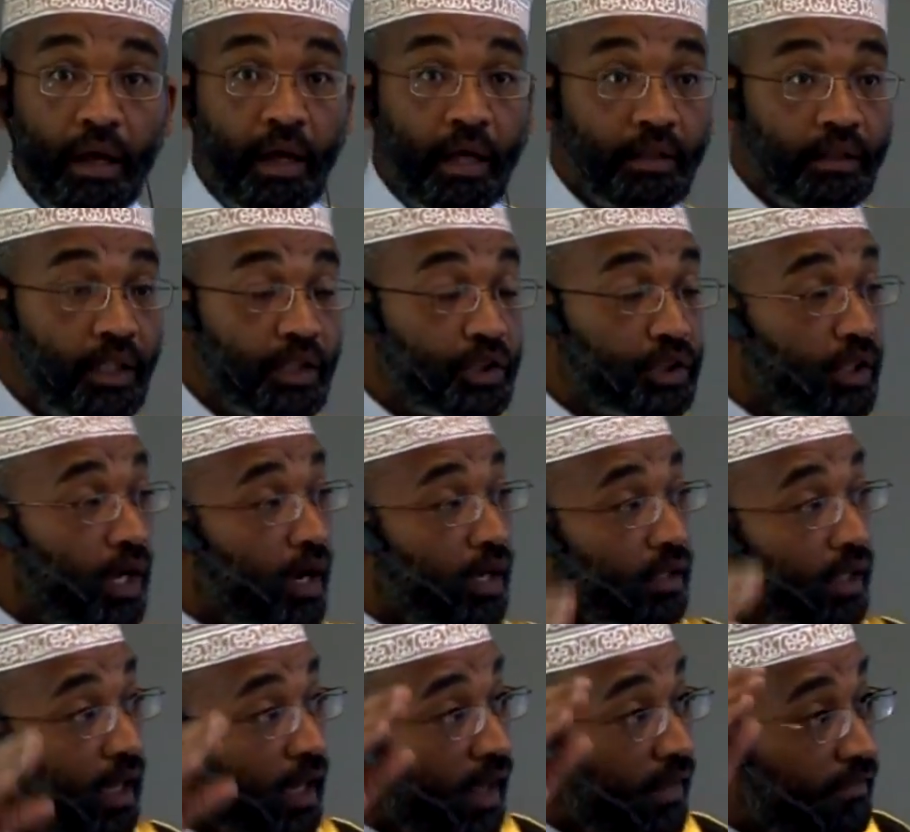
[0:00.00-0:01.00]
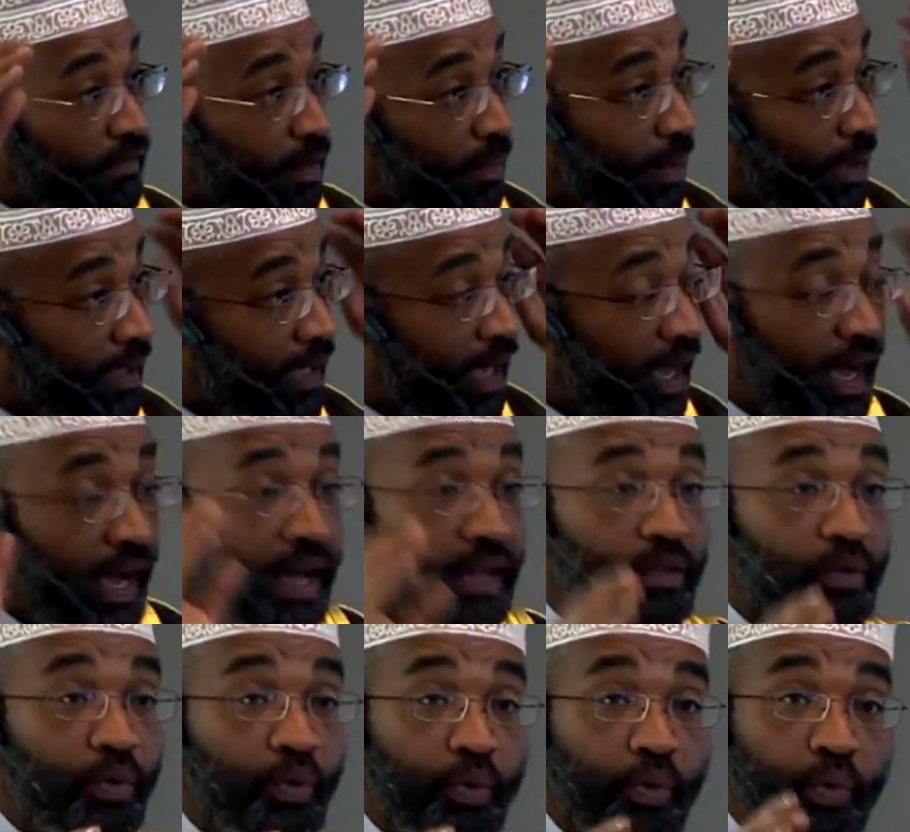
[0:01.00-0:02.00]
And the shock that everybody
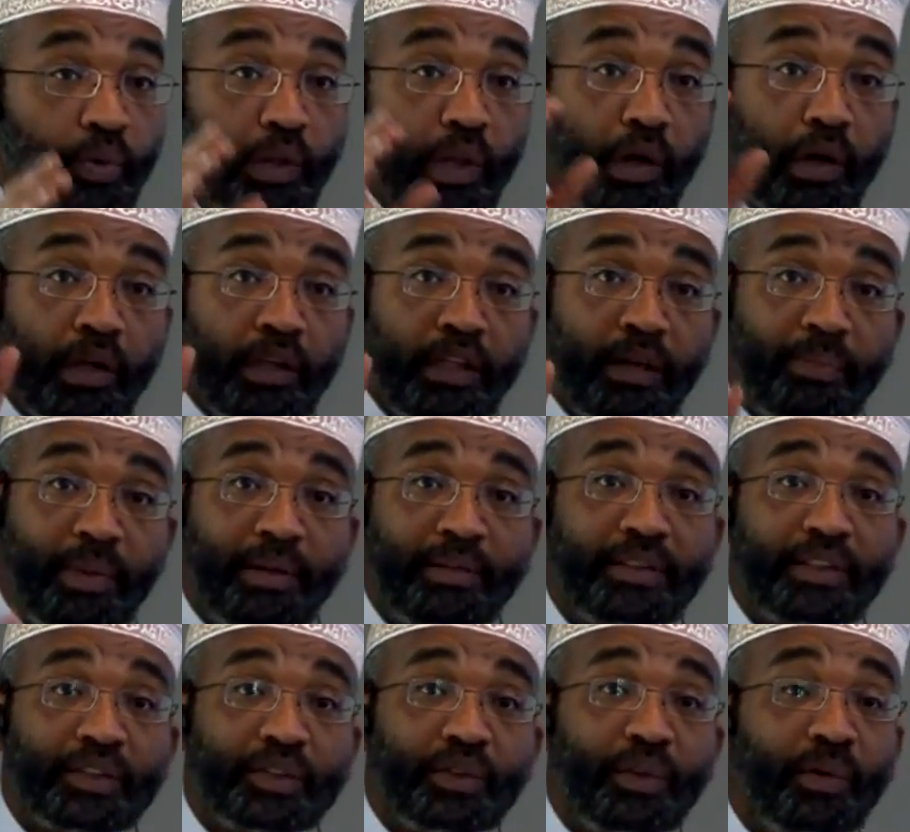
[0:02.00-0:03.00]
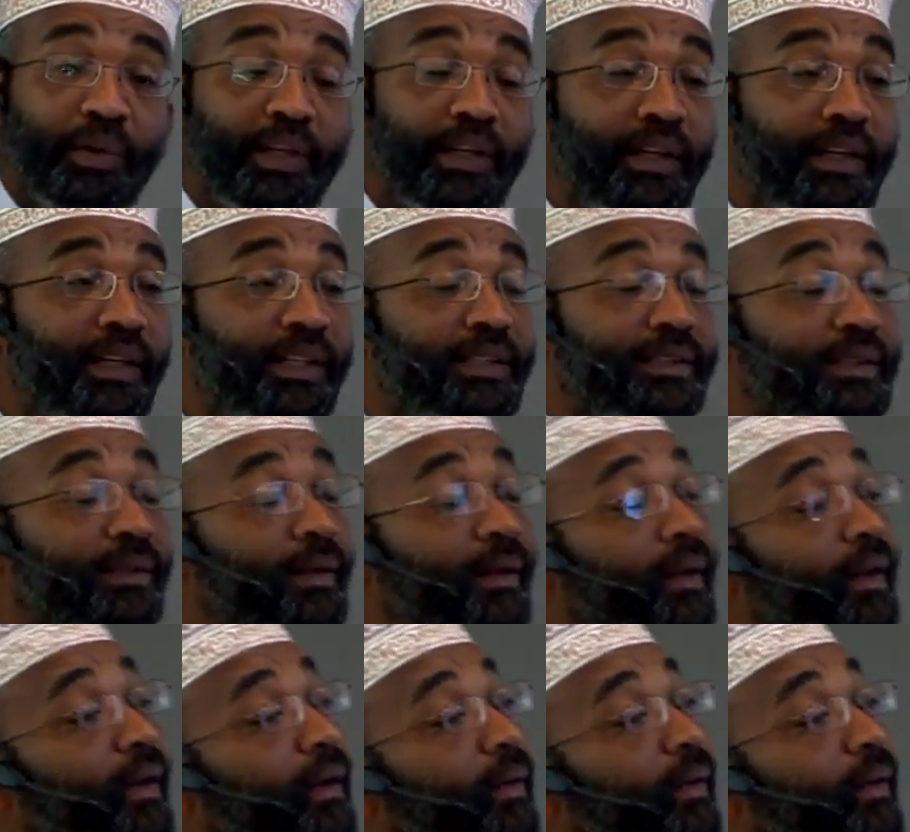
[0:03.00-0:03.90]
had who learned about the story is